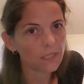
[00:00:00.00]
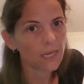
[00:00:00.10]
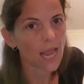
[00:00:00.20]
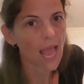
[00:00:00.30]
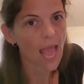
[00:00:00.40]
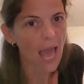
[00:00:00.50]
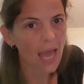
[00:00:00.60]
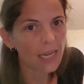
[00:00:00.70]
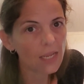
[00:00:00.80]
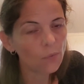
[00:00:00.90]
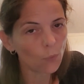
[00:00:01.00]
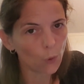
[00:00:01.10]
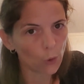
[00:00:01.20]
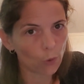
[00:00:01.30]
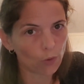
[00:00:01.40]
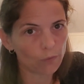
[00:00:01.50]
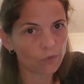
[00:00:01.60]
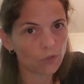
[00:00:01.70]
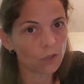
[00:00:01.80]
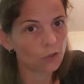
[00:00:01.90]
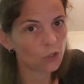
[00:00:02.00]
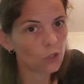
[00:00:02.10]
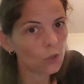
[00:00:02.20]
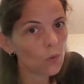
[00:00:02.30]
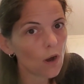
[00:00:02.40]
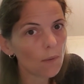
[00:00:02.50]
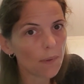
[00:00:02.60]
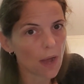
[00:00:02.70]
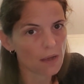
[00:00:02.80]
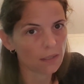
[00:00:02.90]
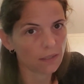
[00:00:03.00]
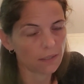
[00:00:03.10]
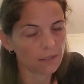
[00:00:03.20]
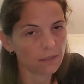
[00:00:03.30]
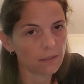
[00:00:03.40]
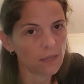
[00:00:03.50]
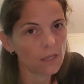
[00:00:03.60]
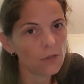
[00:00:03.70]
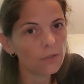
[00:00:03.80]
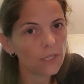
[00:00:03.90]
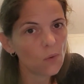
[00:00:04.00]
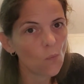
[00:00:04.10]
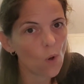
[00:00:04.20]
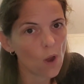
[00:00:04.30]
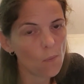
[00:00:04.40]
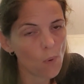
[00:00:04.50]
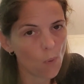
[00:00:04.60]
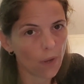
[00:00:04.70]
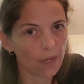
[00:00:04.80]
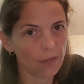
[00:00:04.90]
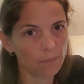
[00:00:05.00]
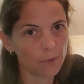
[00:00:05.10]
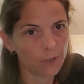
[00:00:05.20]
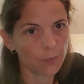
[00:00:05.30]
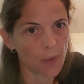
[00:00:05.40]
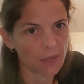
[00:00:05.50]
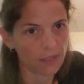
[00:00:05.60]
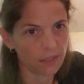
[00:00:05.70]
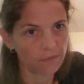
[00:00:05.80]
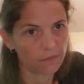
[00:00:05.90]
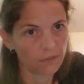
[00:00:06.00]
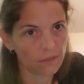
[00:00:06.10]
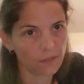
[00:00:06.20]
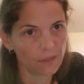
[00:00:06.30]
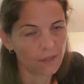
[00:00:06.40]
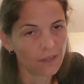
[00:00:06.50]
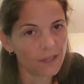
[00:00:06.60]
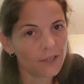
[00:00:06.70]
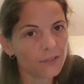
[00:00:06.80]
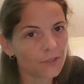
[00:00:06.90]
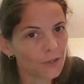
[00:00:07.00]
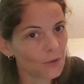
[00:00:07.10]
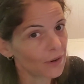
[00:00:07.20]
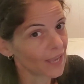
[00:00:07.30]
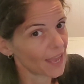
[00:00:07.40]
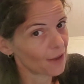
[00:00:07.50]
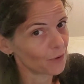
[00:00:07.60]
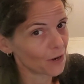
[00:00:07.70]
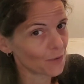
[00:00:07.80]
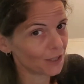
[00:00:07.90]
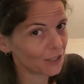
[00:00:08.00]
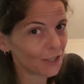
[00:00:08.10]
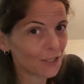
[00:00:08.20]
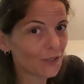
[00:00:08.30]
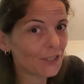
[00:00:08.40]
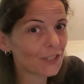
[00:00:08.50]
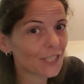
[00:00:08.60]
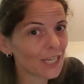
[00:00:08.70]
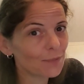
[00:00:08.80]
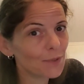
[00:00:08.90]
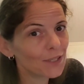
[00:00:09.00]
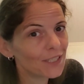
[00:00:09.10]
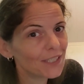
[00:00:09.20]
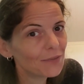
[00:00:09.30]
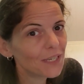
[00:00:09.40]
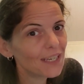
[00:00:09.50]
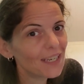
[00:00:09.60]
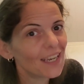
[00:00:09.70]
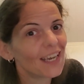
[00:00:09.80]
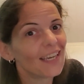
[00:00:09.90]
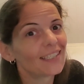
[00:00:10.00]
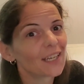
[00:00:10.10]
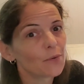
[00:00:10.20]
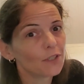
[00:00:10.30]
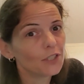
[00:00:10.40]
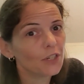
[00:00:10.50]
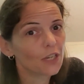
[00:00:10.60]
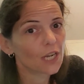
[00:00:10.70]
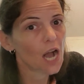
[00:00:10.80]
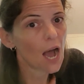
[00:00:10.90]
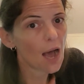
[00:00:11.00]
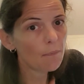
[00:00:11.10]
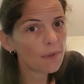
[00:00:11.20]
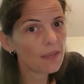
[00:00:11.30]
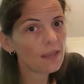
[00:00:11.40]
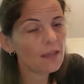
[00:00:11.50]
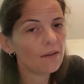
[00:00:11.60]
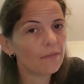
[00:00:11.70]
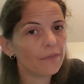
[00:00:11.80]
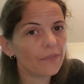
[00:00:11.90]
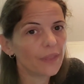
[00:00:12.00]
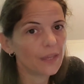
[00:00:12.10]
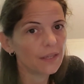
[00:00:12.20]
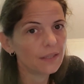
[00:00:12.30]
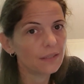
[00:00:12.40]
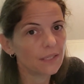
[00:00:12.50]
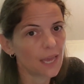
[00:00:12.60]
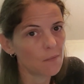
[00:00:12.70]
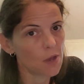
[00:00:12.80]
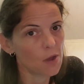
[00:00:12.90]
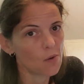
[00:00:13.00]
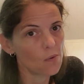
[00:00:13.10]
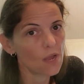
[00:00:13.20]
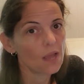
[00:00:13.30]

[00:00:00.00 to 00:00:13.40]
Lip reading: at adding roofs to our boxes using 1 point of perspective. So again, what I want you to do in your sketchbook this week is I want you to copy this demo,